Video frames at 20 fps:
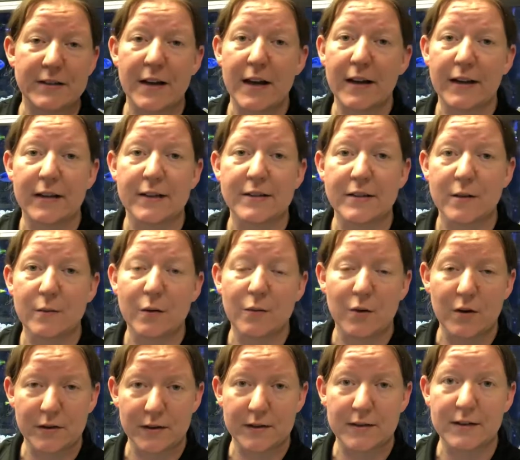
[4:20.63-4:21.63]
tank, it's gonna be
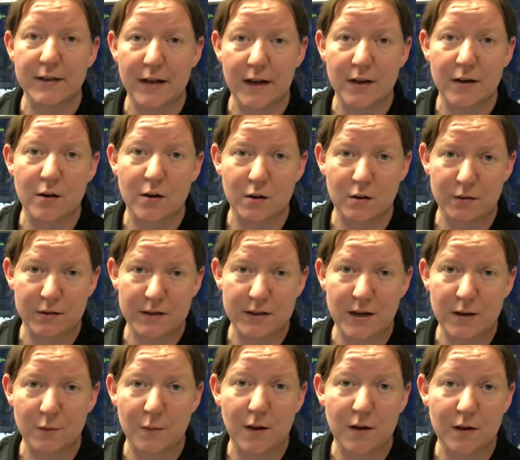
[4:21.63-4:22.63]
worth it to get an
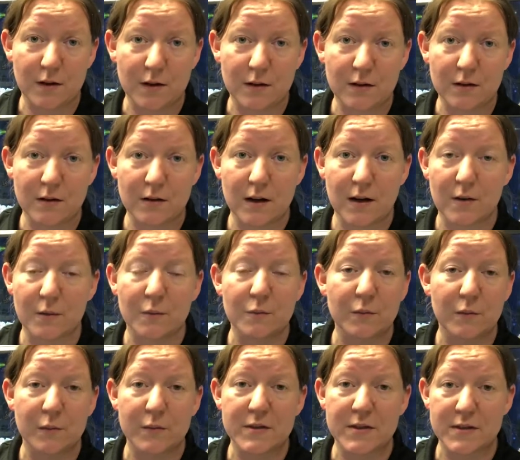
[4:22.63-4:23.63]
RODI water
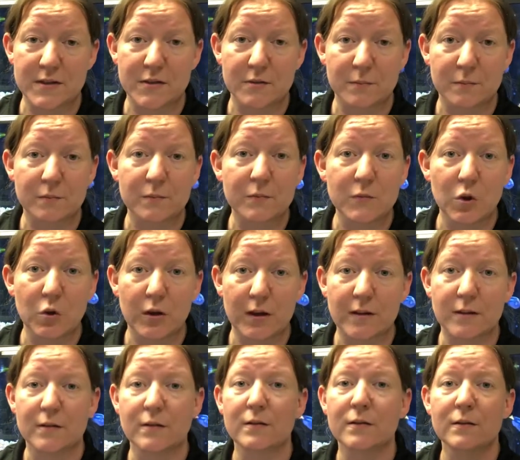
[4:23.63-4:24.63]
system
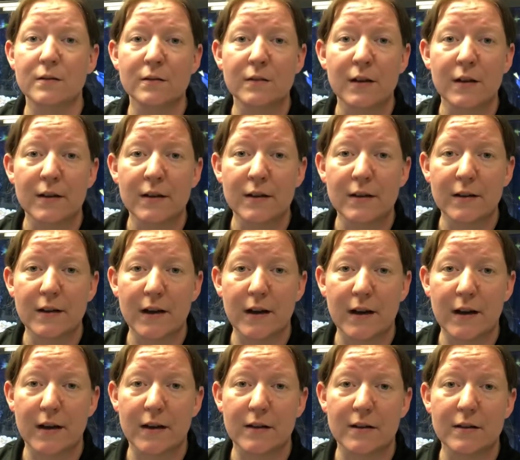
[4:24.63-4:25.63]
unit.
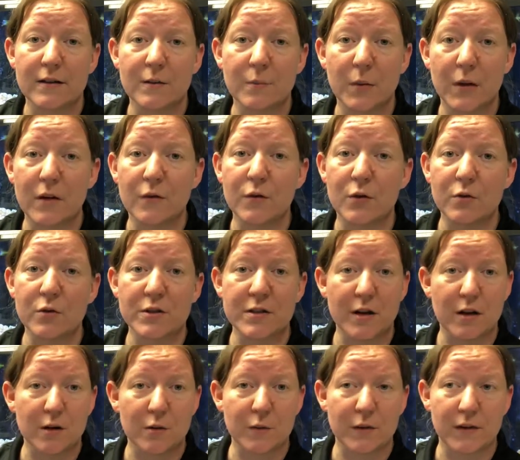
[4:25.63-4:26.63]
But if you
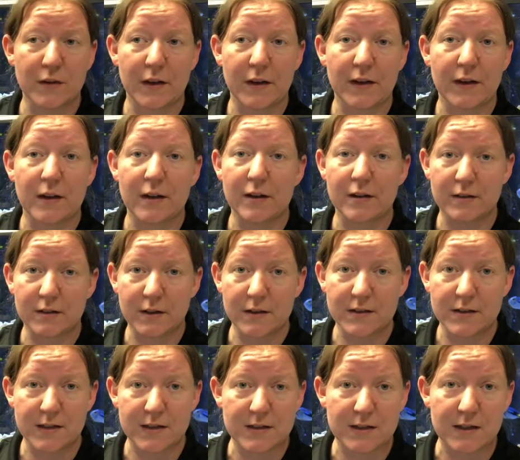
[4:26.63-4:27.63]
start with like a
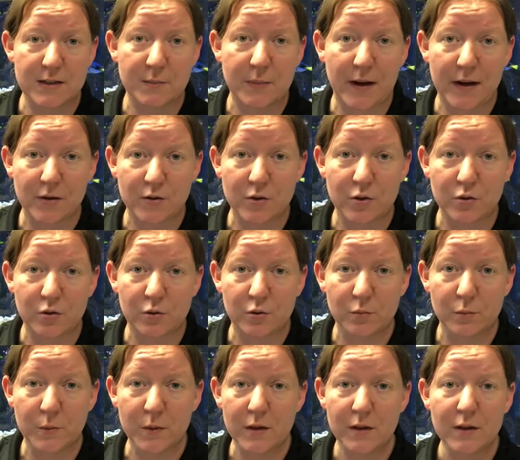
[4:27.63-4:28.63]
16
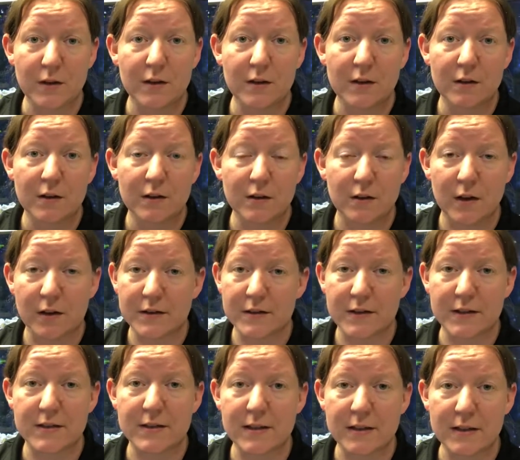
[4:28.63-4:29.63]
biocube, a
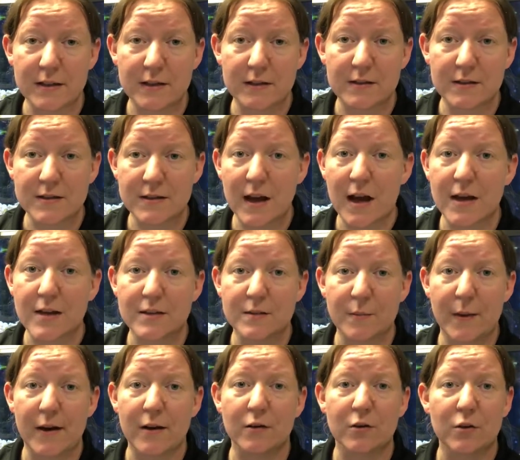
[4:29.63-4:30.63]
16 size
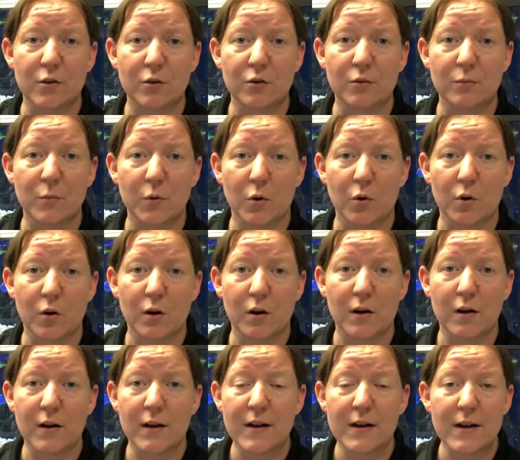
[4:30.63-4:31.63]
biocube, or
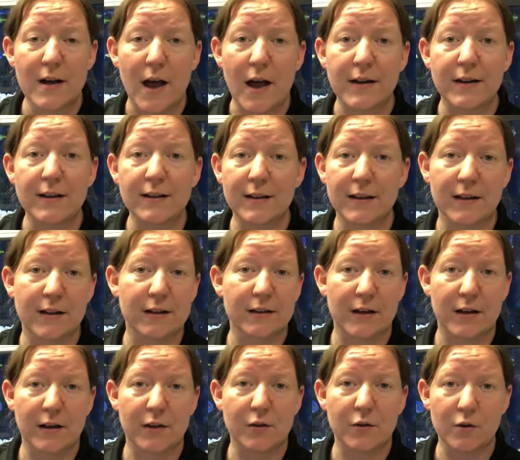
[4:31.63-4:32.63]
anything
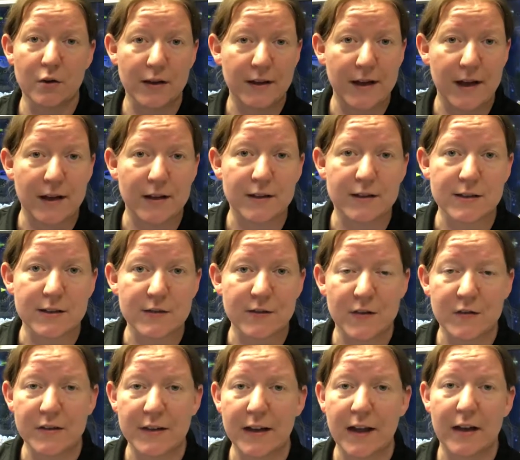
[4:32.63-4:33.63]
like 30 gallons,
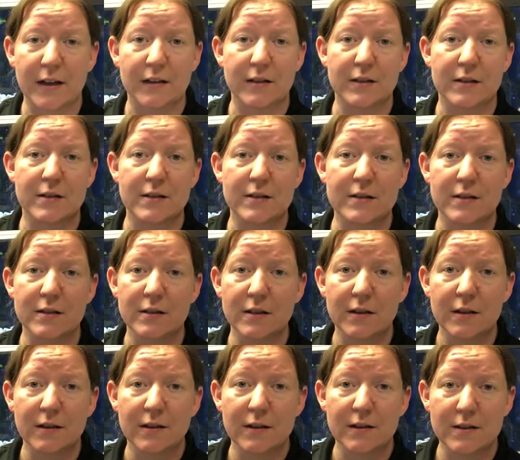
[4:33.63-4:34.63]
50 gallons,
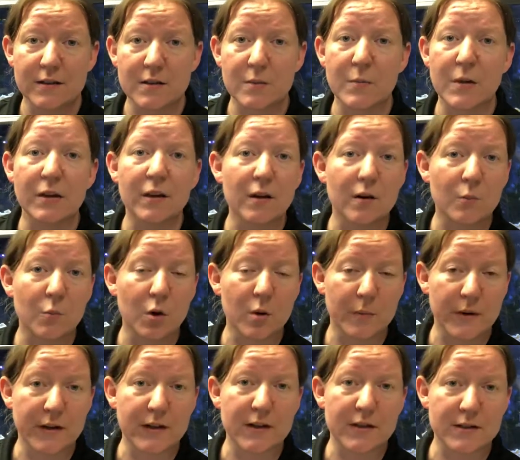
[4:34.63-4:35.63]
it's gonna be a little more
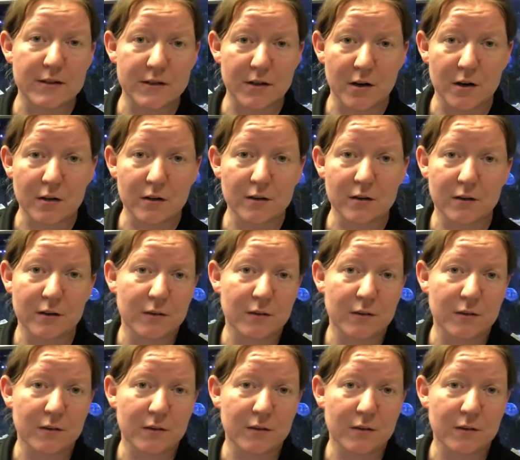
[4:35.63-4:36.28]
money to start,